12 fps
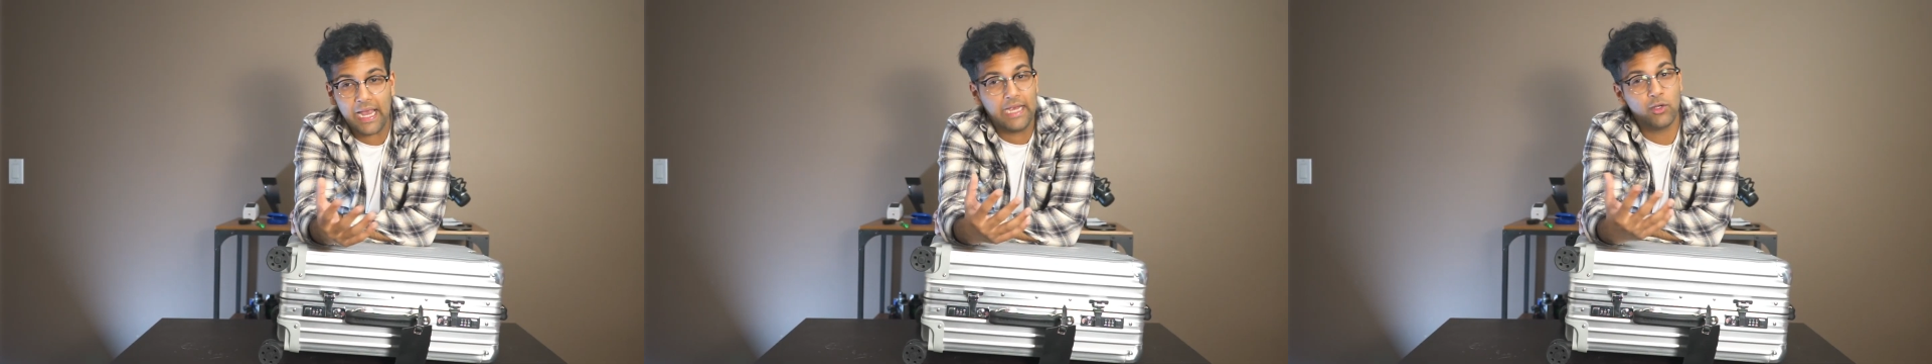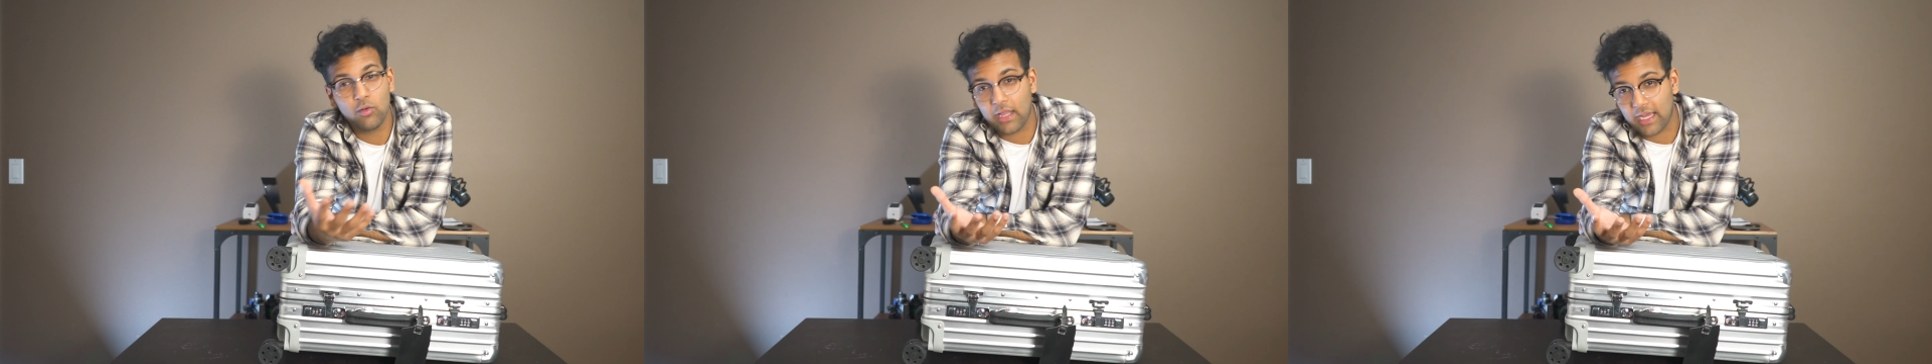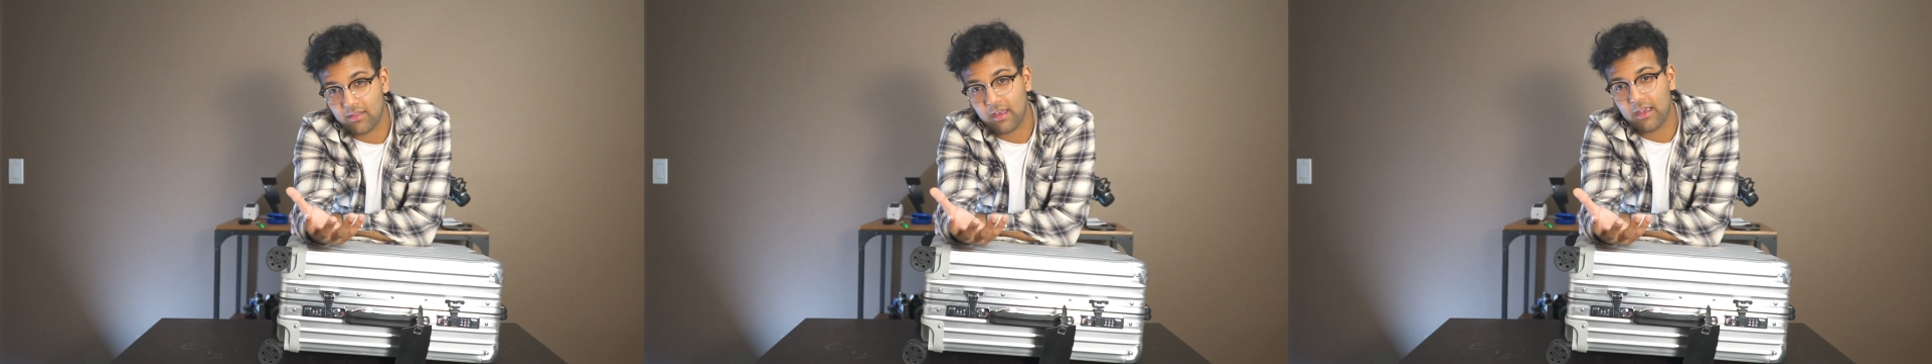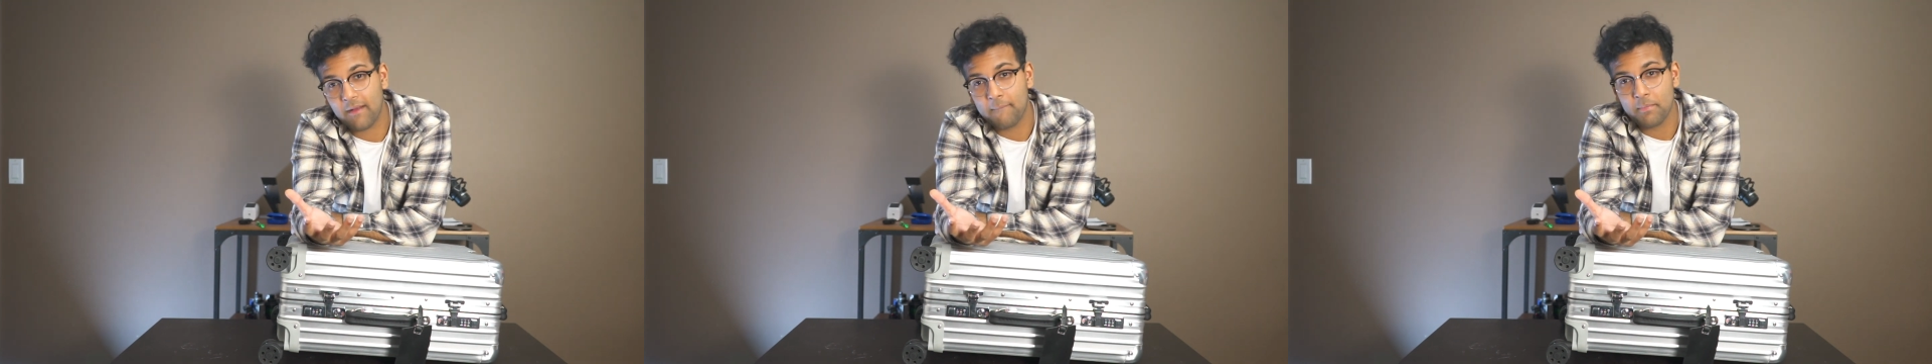I do like
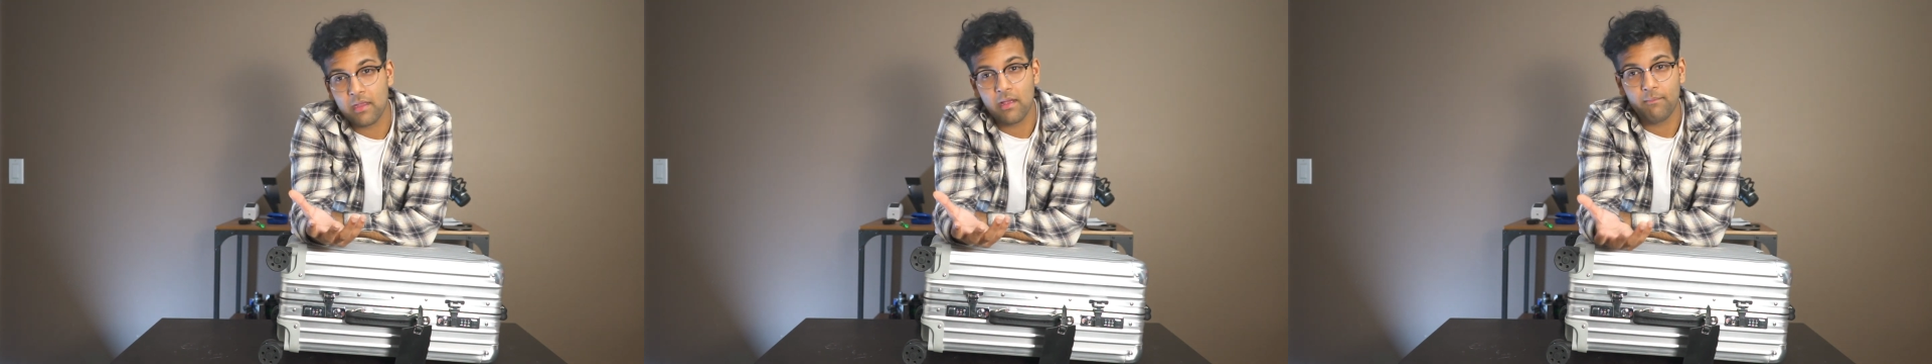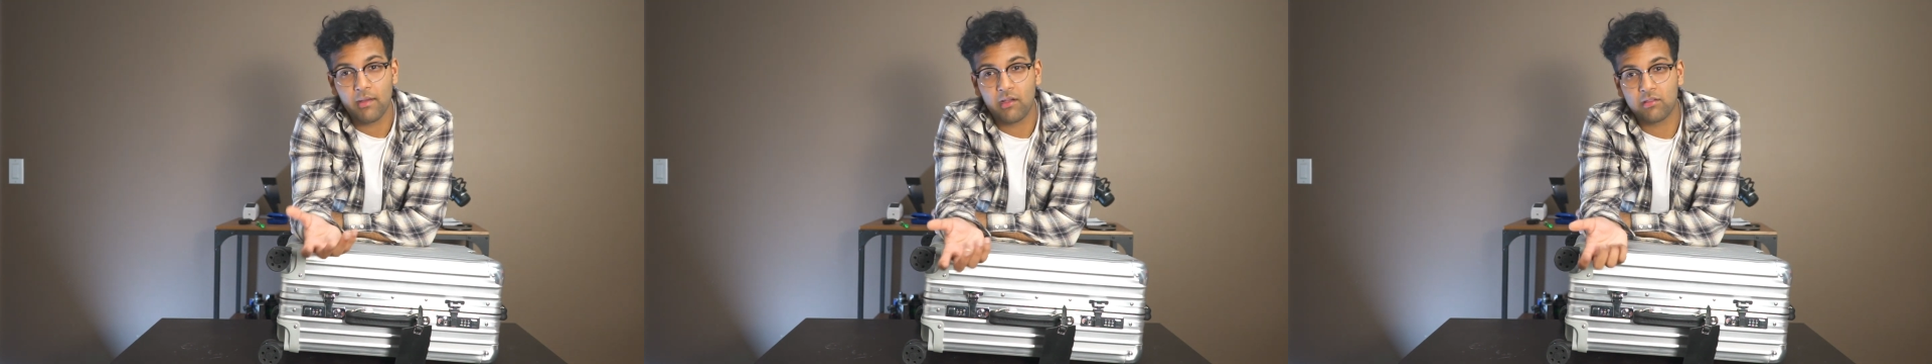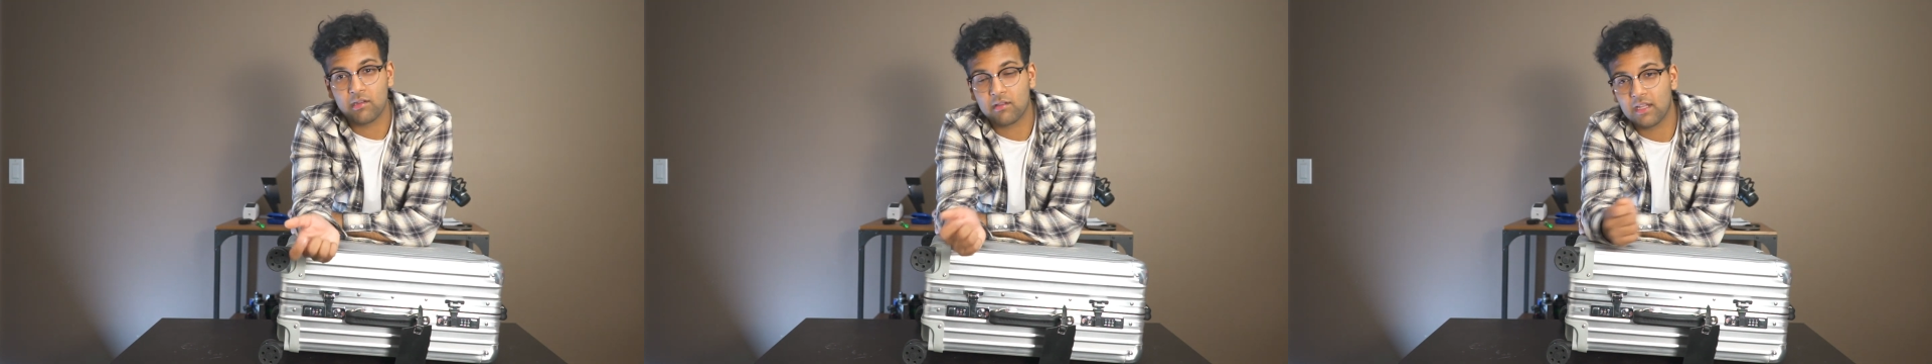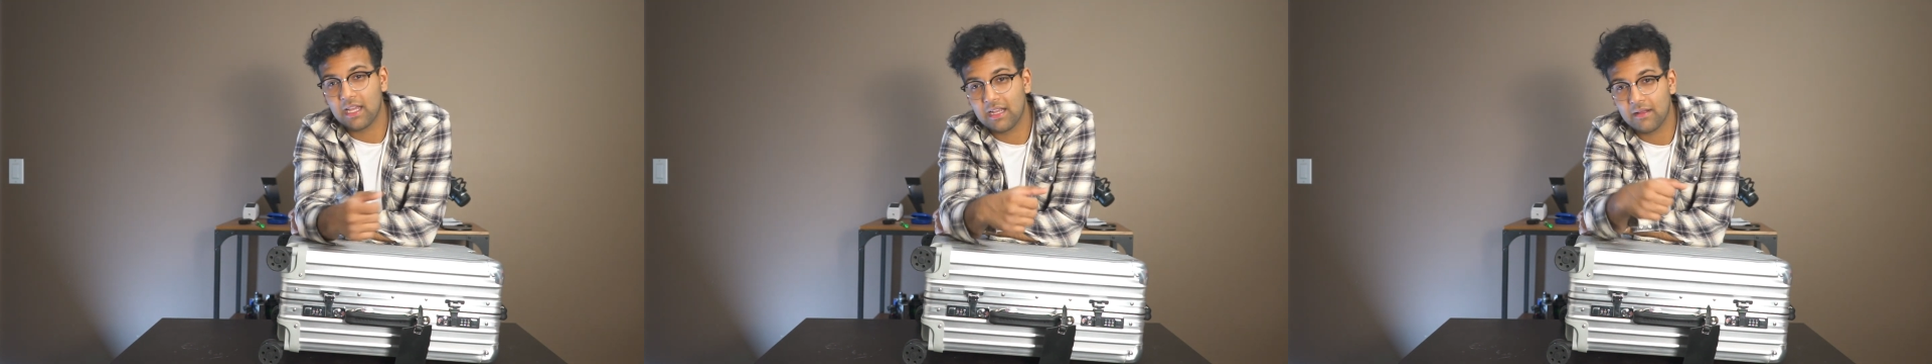that because it's
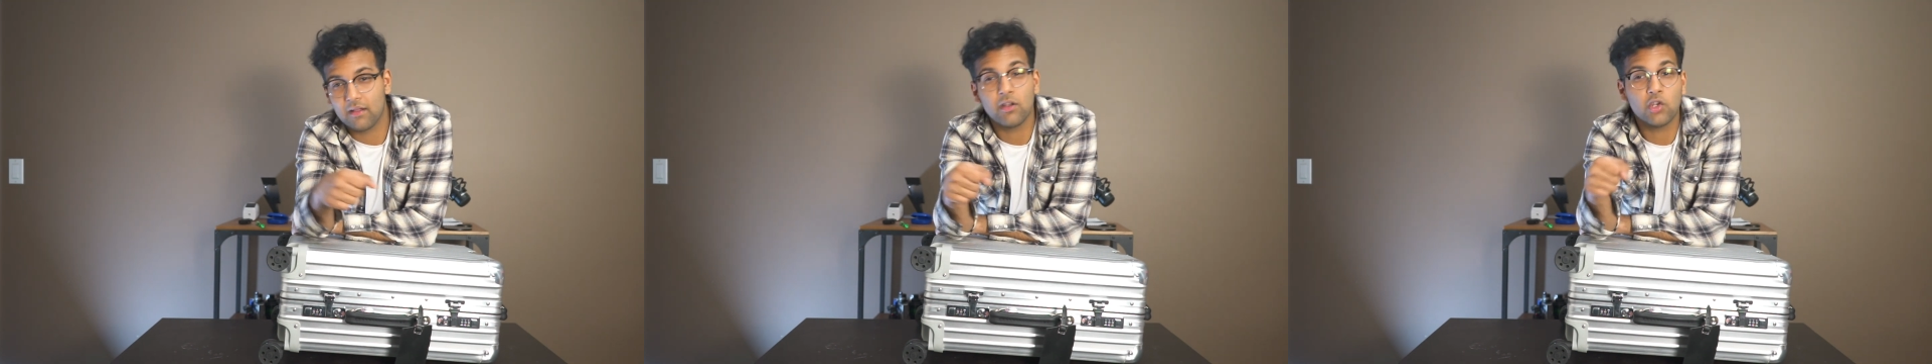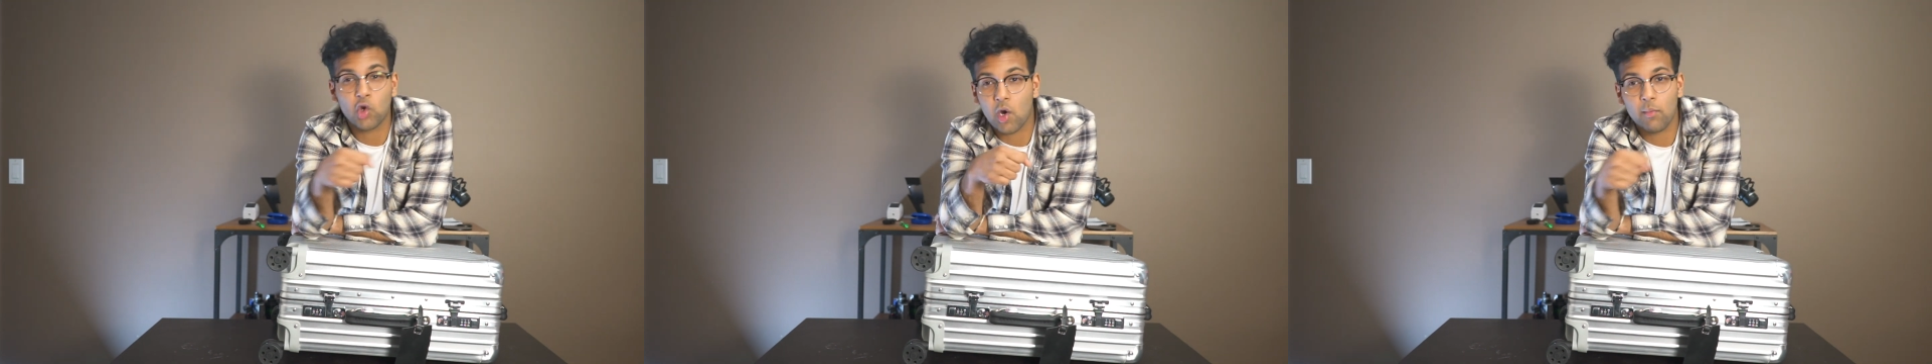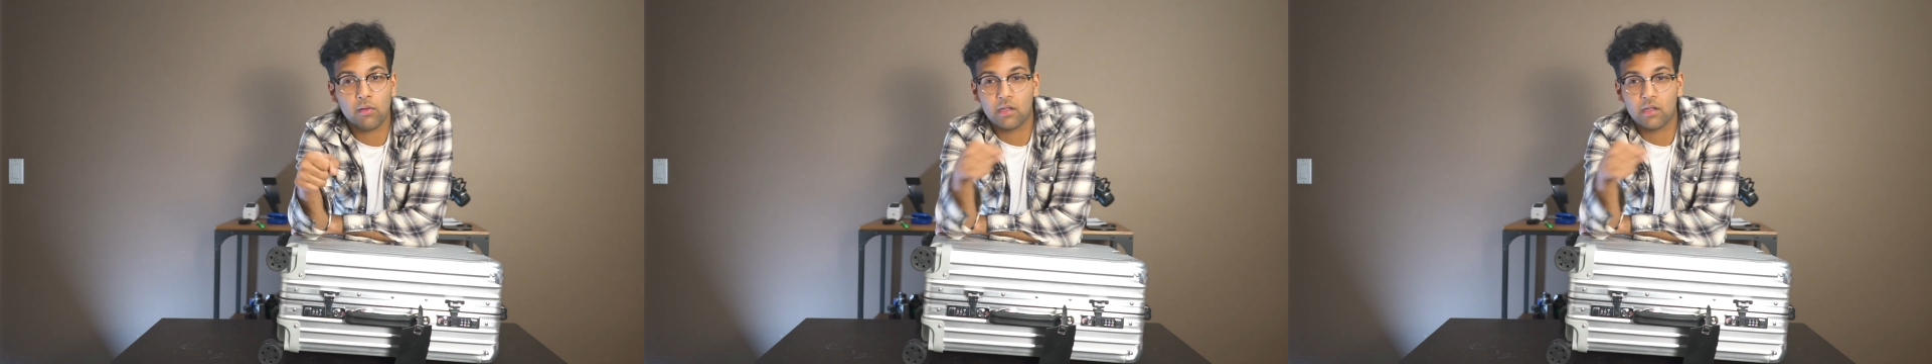like durable.